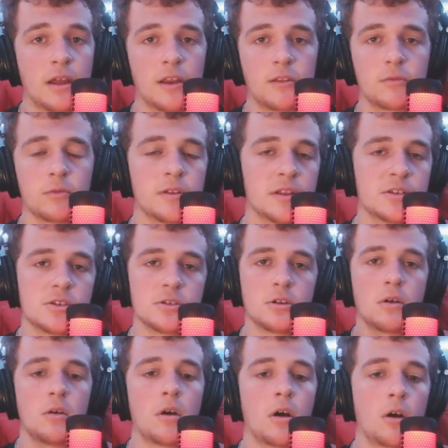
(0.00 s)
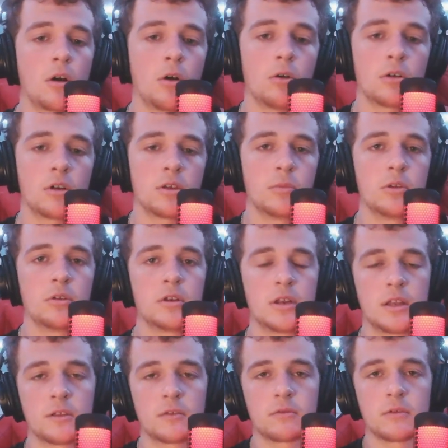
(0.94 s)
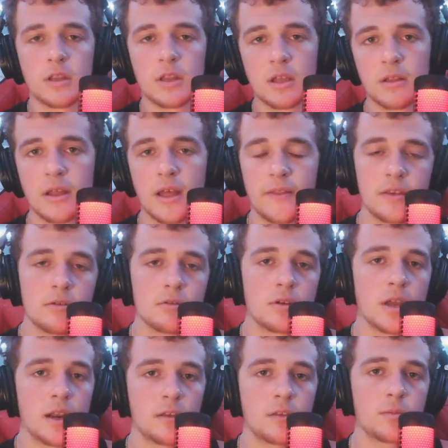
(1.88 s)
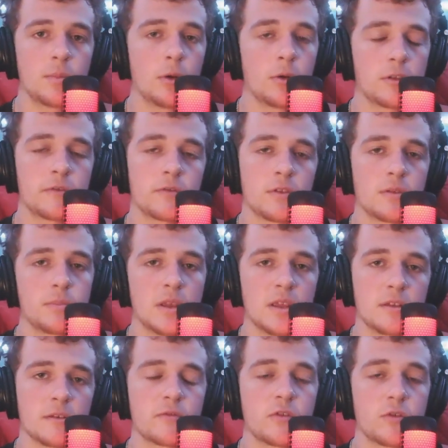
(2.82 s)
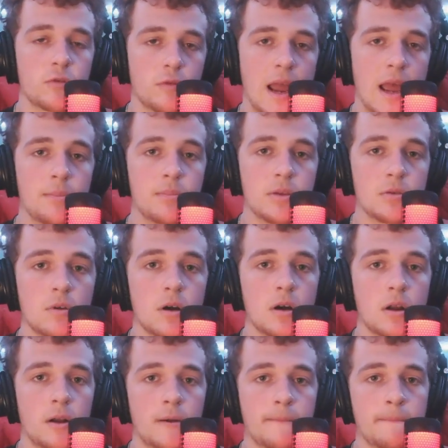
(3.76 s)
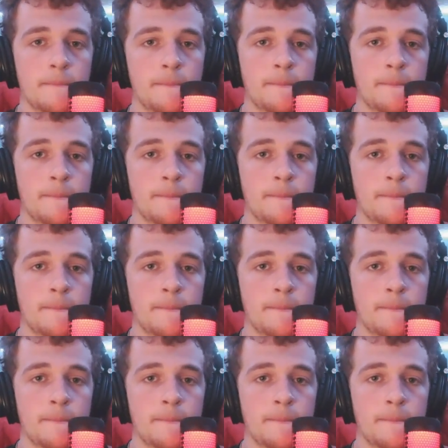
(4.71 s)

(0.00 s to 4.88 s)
I just want to let you know our whole community is really glad that you got exposed for the piece of crap are.